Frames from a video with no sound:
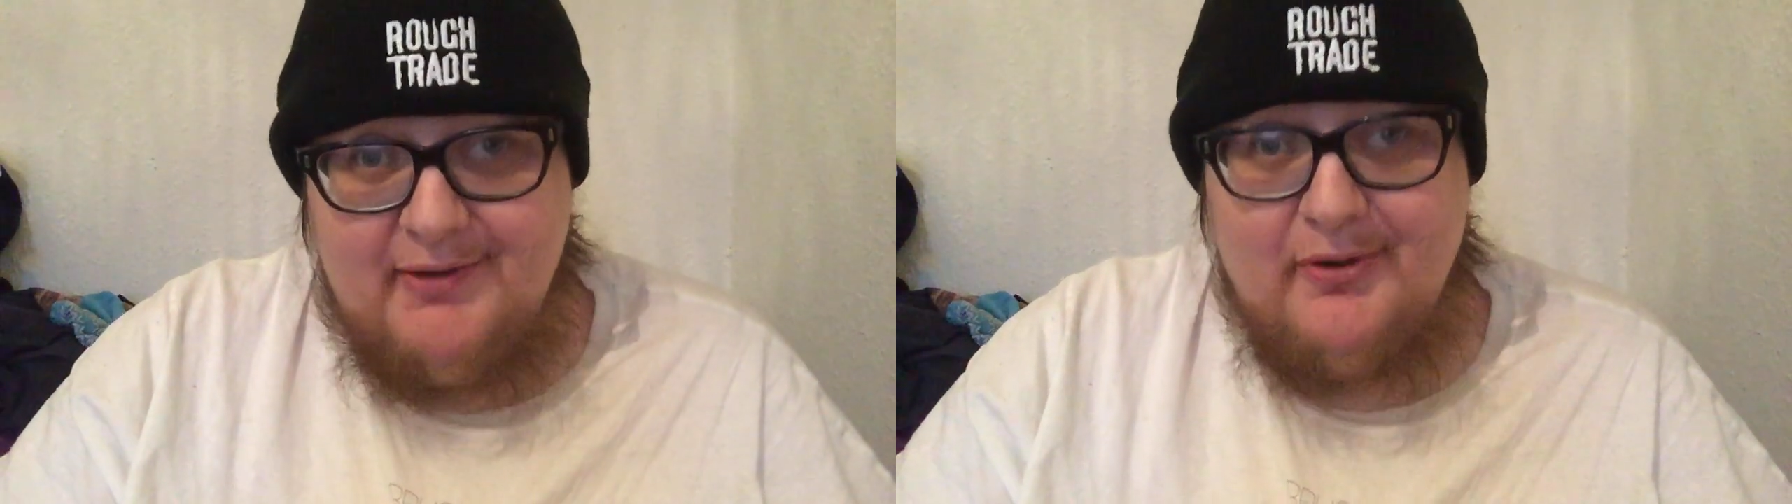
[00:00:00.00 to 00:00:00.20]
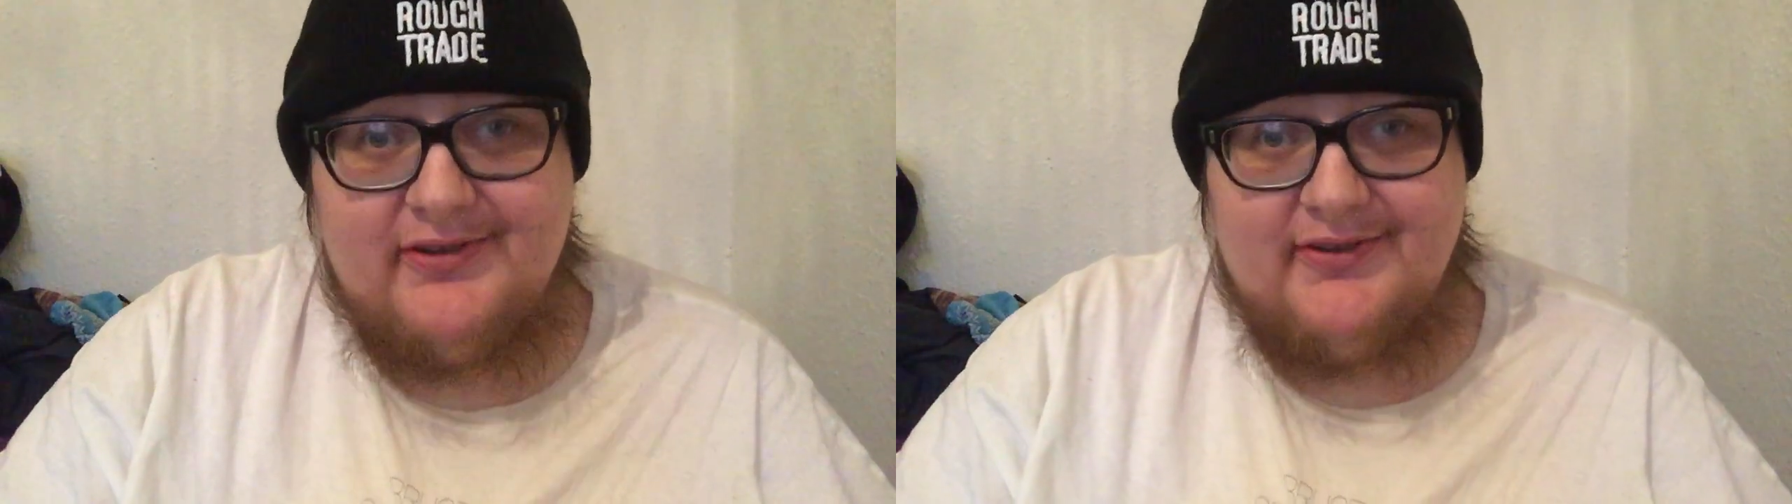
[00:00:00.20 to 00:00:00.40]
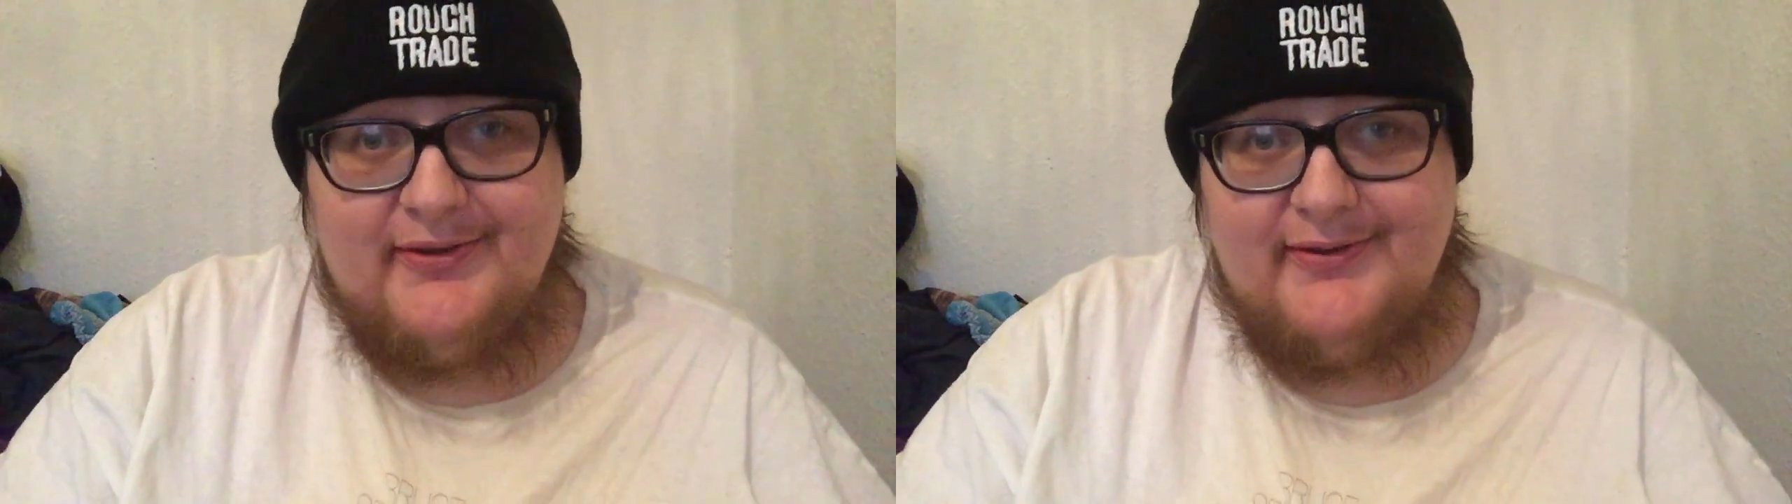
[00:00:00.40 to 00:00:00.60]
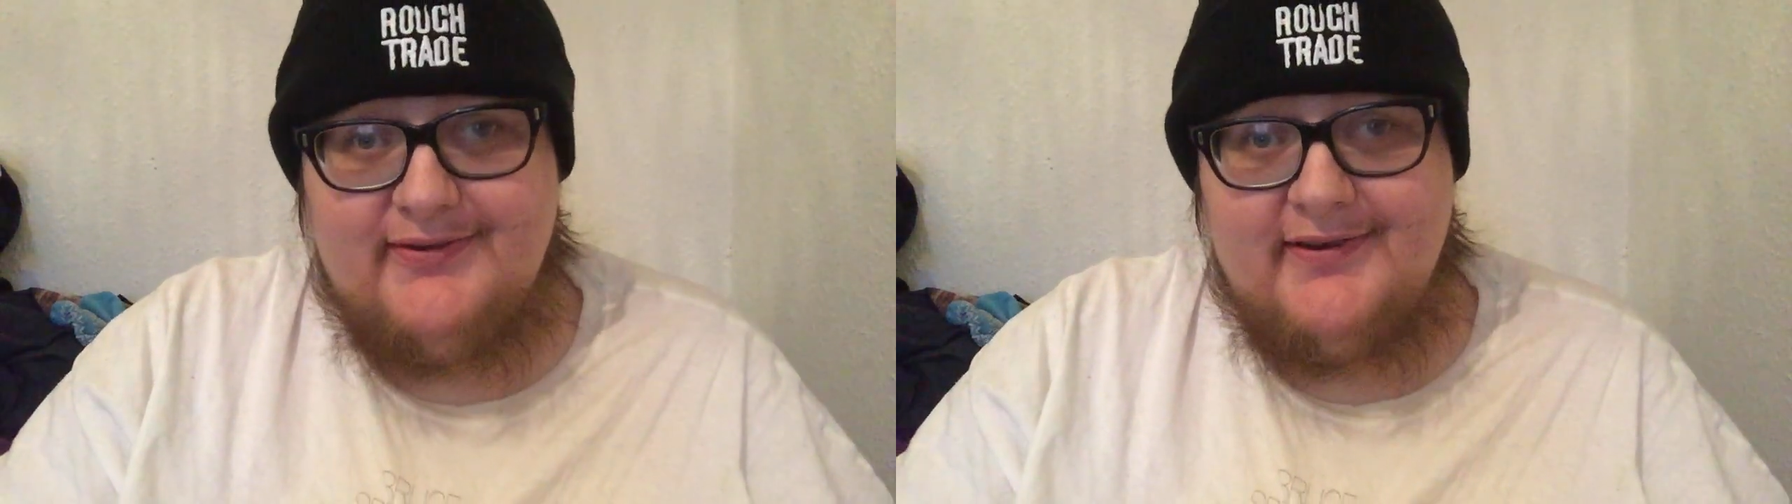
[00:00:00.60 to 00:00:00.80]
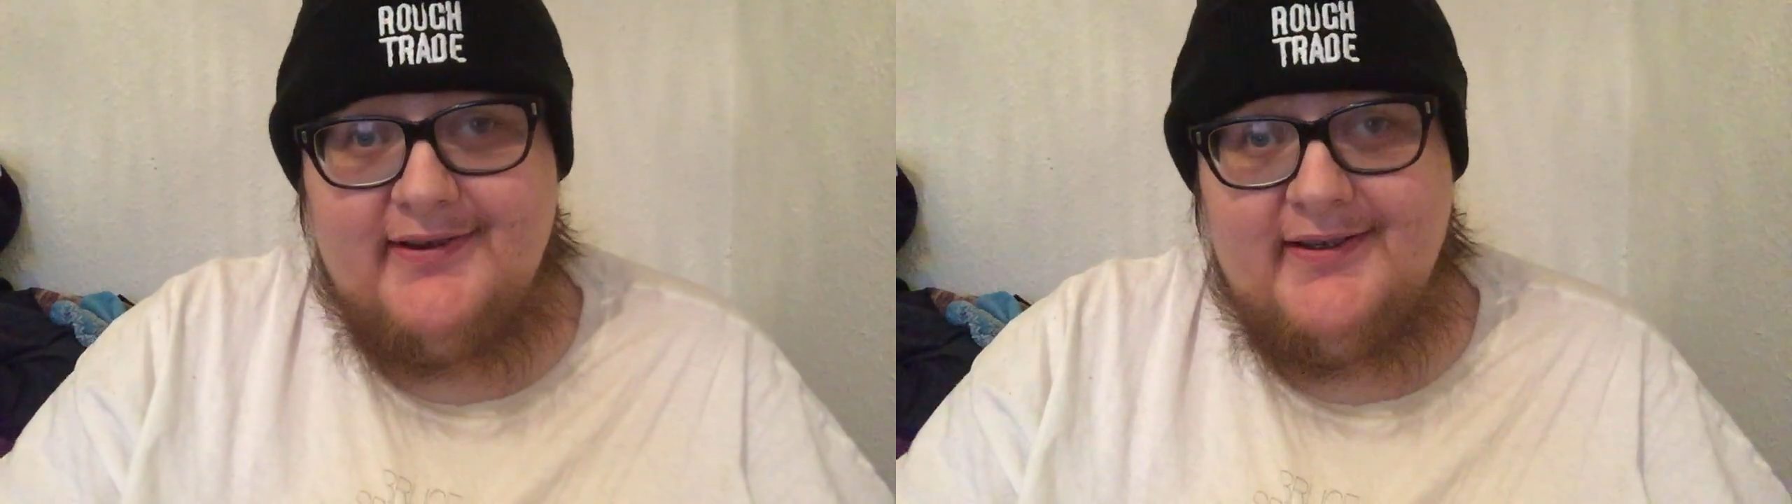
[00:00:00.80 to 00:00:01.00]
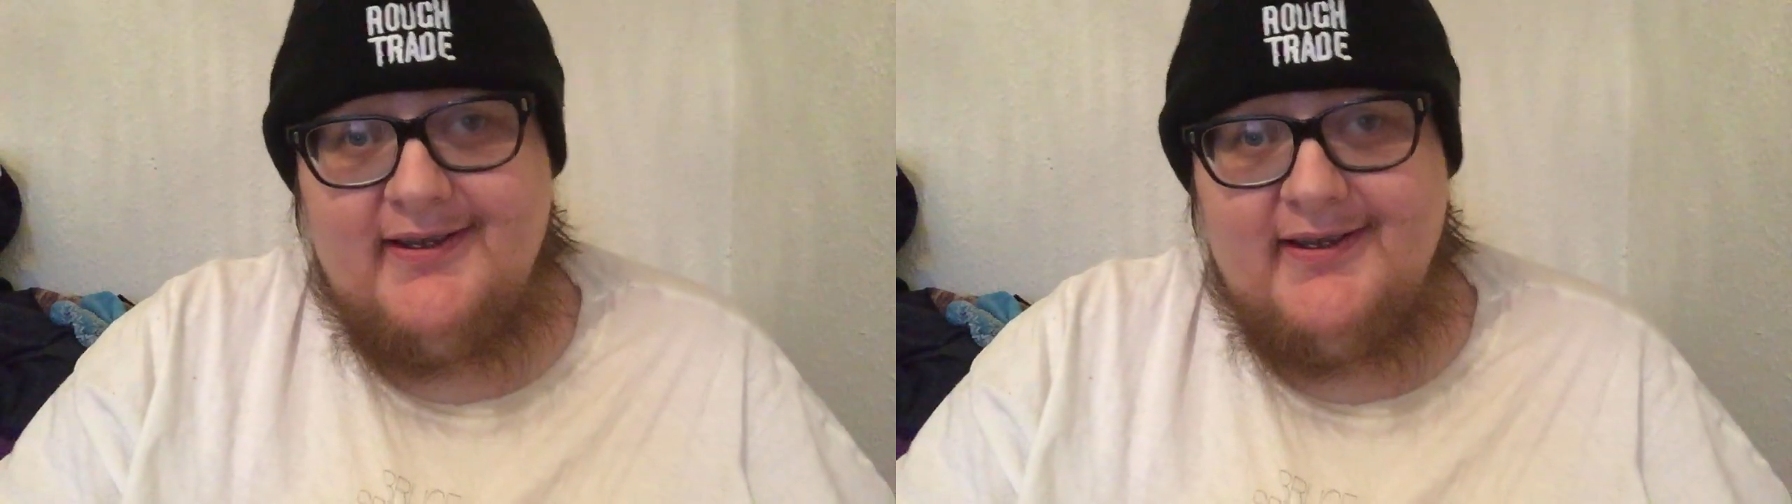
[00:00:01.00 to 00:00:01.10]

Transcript: he wasn't losing it,